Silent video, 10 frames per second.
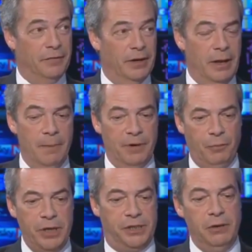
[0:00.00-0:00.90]
of it. But
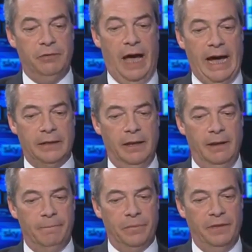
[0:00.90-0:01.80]
if we do that,
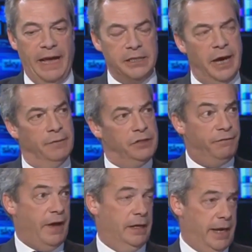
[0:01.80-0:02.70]
that's kind of
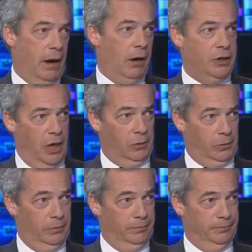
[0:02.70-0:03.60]
defending our
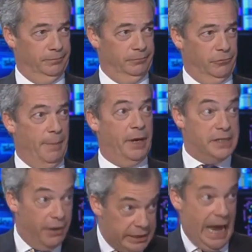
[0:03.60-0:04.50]
goal, right? Because
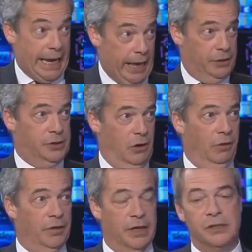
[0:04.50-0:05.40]
they're attacking us
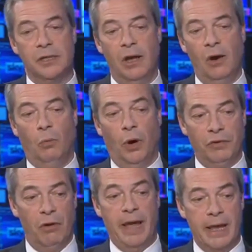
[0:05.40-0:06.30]
on this. What
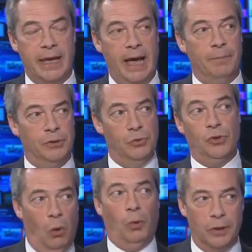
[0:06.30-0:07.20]
the Remain camp do
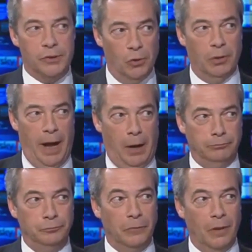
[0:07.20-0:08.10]
not want to talk about
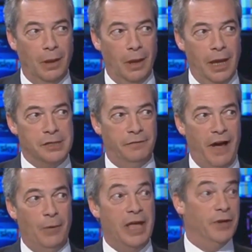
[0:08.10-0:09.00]
is the
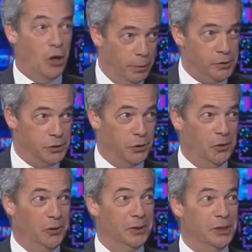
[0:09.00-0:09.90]
fact we have an open
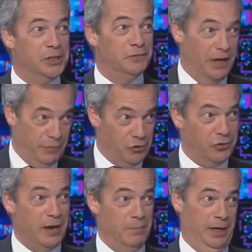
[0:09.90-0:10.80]
door to
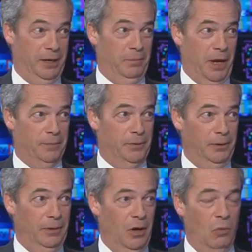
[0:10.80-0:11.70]
508 million
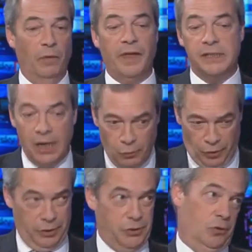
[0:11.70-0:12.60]
people. What they don't
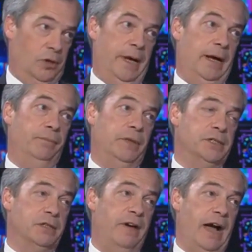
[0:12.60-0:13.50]
want to talk about
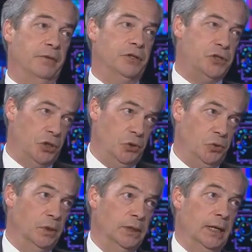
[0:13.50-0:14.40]
is the fact that
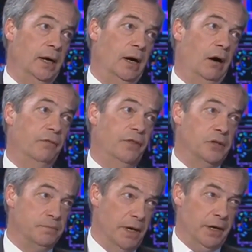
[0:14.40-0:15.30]
2 of
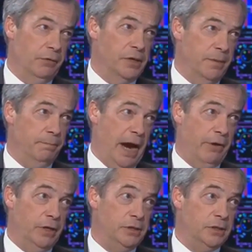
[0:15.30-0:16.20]
those murderers in
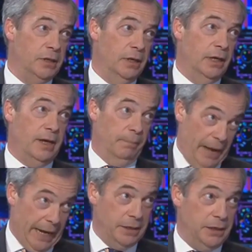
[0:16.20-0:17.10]
Paris had come
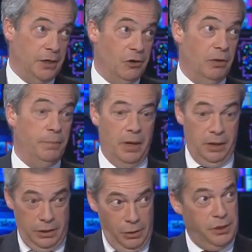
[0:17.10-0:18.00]
back into Europe
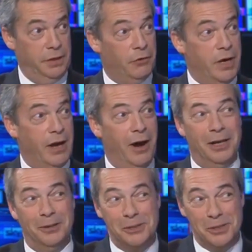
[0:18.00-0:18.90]
using the Greek
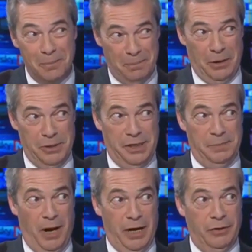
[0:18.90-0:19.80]
islands, posing as
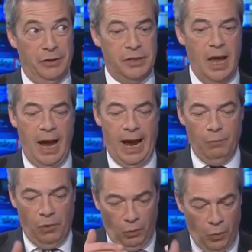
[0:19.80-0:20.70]
migrants,
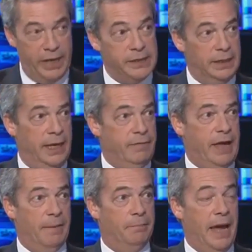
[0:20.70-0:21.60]
and what we as a Leave
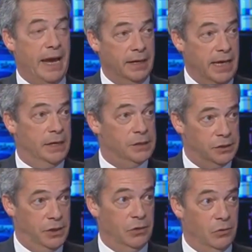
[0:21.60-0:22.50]
campaign need to
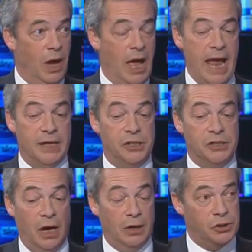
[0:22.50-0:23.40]
do is to
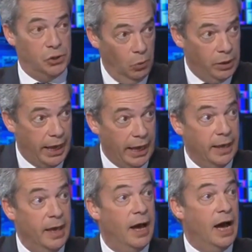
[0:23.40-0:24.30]
start
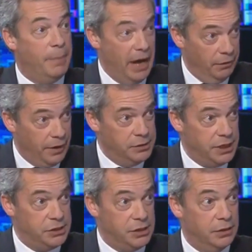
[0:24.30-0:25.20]
talking about those
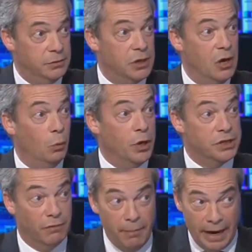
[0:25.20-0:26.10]
issues,
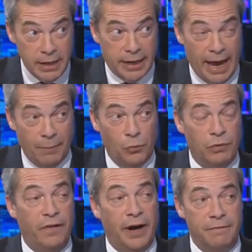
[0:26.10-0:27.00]
which the Remain camp
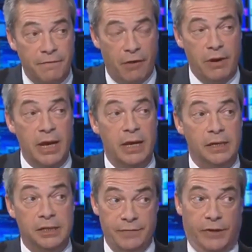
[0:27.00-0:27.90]
will find very
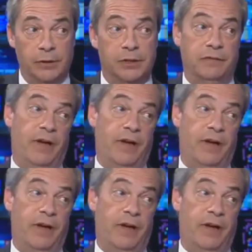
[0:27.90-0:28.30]
difficult to defend.